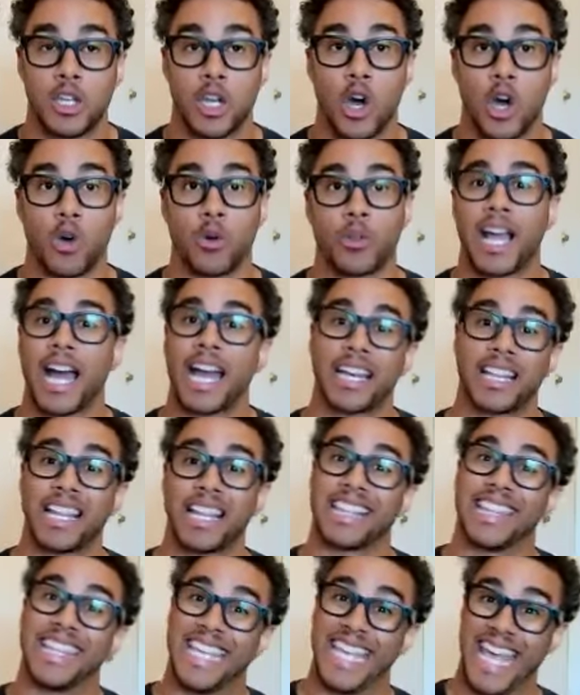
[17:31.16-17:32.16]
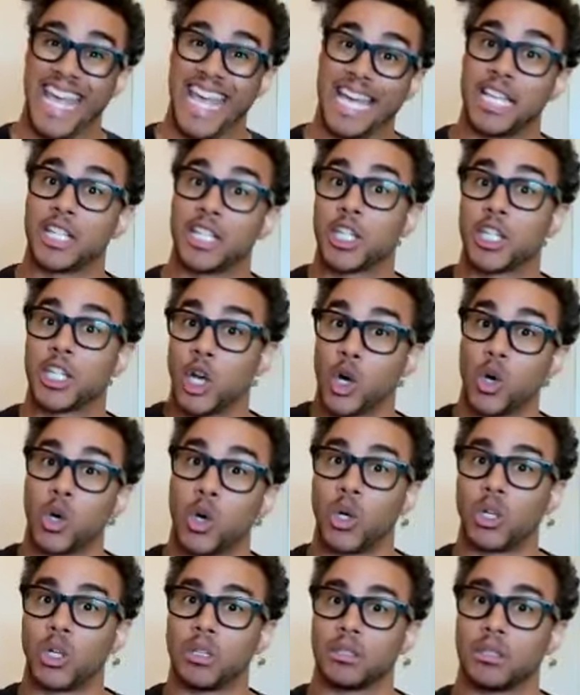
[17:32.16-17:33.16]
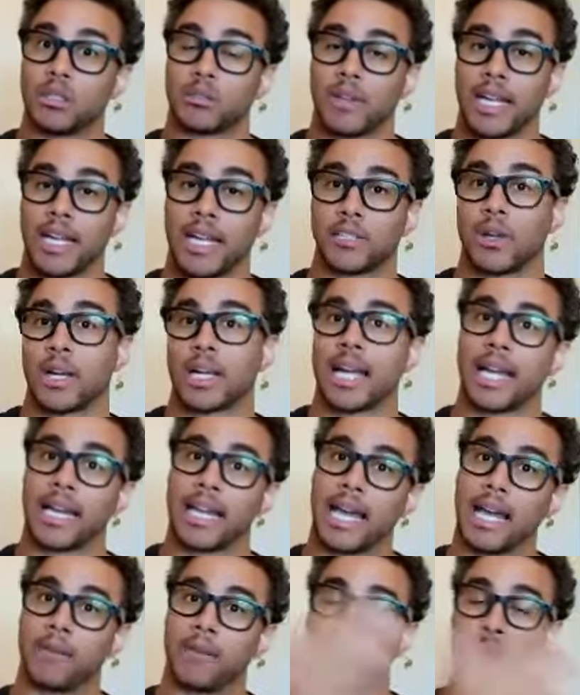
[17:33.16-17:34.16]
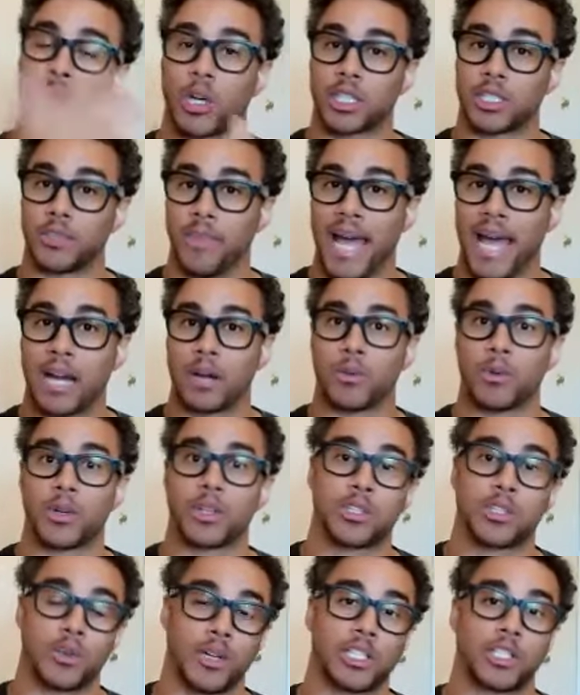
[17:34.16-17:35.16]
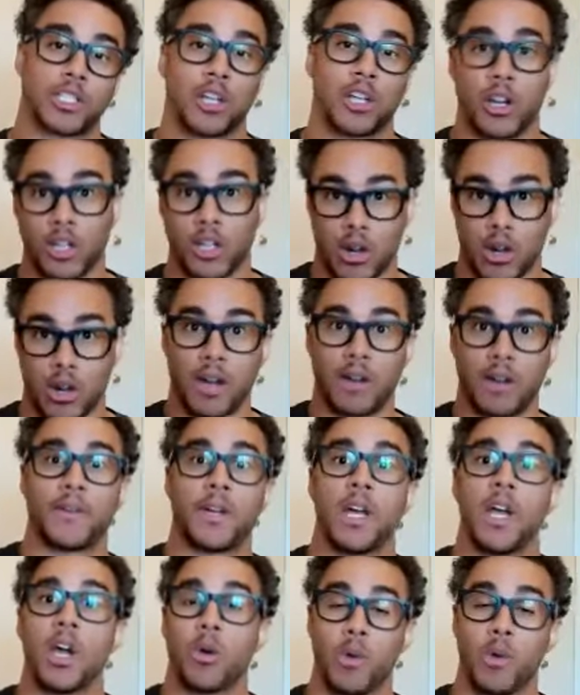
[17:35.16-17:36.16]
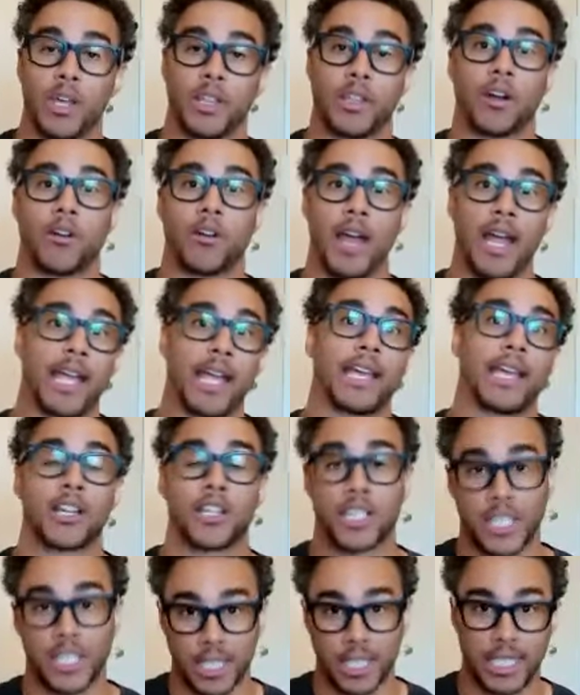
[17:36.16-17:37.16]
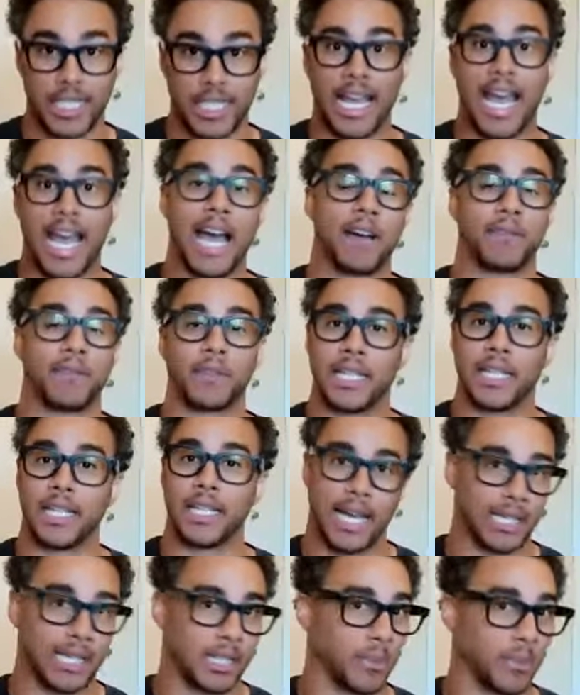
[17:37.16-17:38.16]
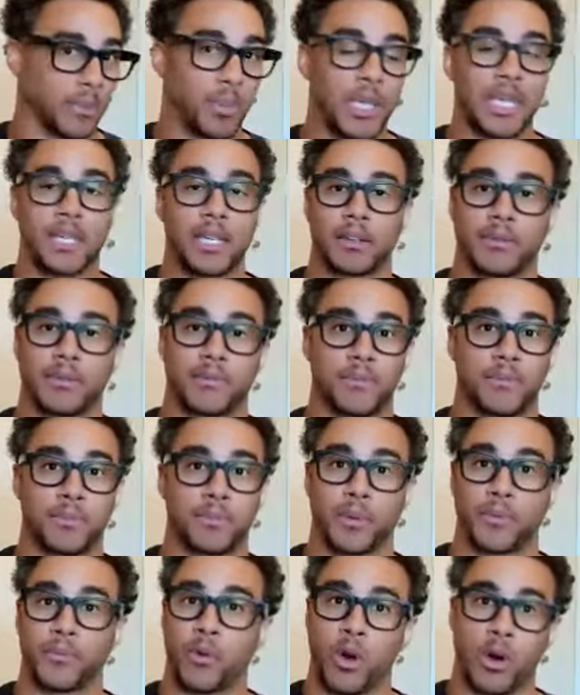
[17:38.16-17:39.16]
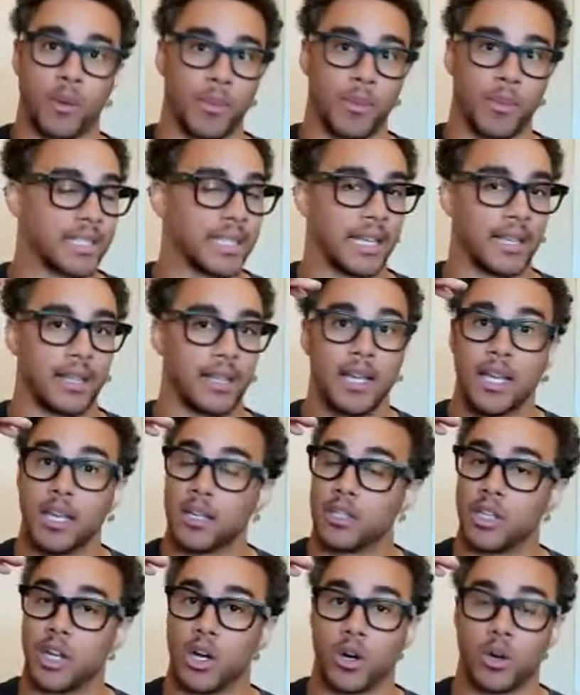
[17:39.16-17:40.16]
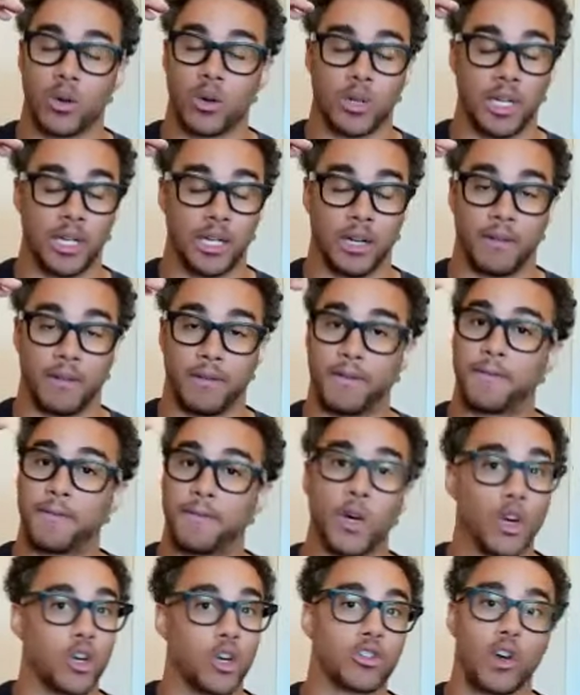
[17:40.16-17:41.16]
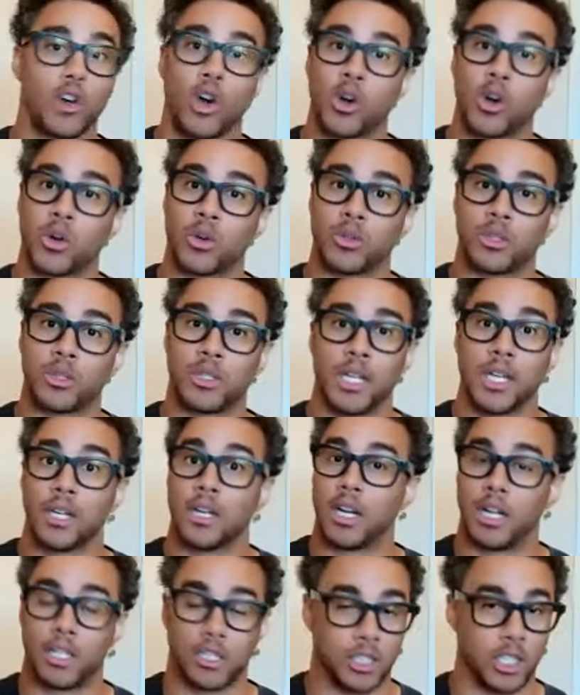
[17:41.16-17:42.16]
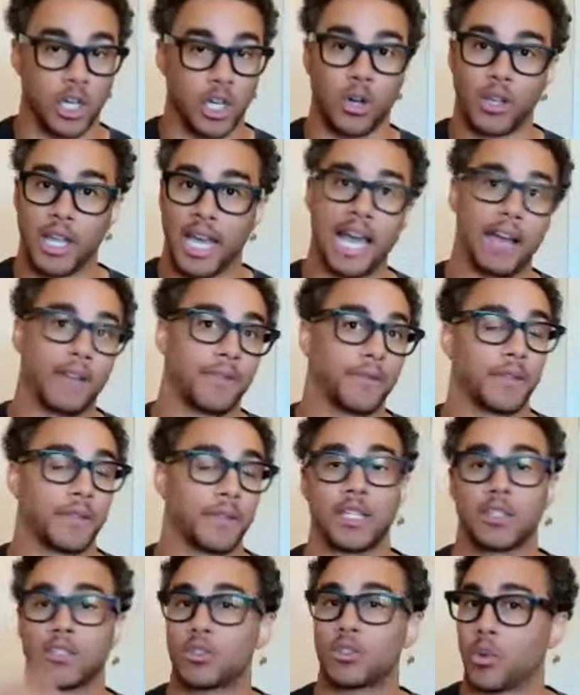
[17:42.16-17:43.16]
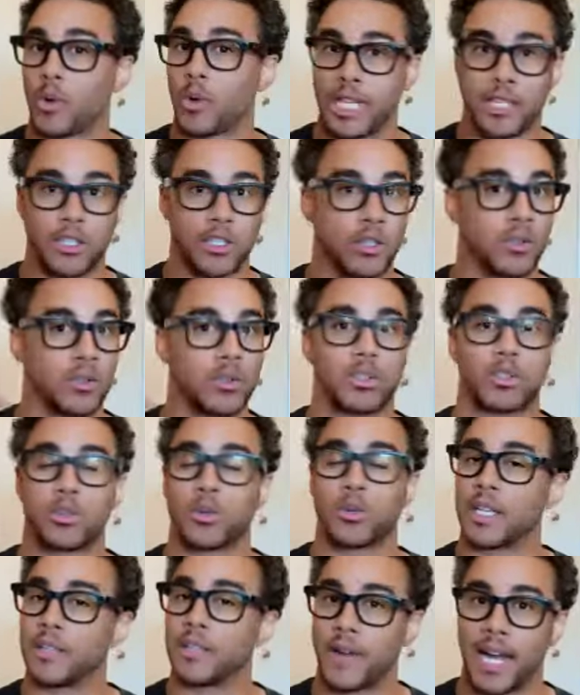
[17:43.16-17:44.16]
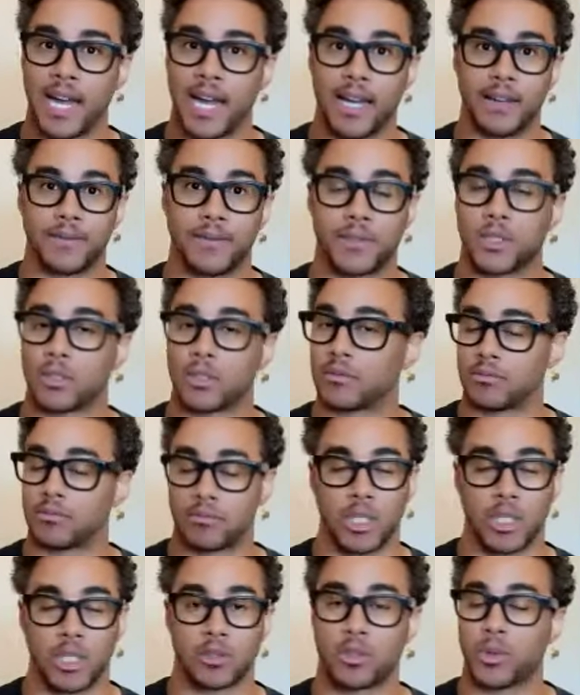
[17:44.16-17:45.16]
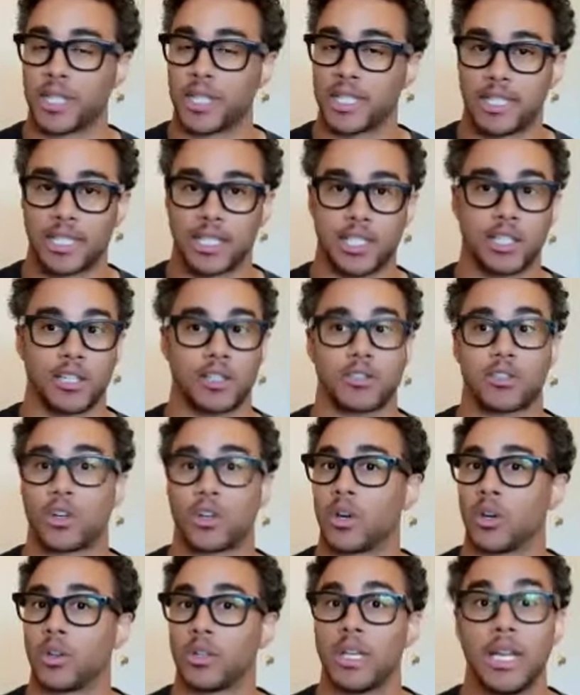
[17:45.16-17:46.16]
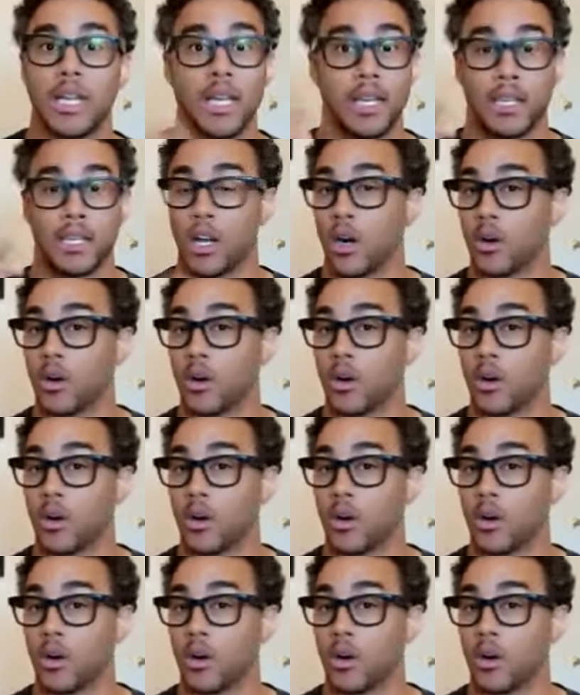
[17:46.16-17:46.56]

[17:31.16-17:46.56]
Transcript: kind of like the end goal, right? So I kind of have worked backwards. So I started off with, all right, here's an elite athlete at the peak of performance at, a full grown adult athlete, 22 to 25 to, 26 years old,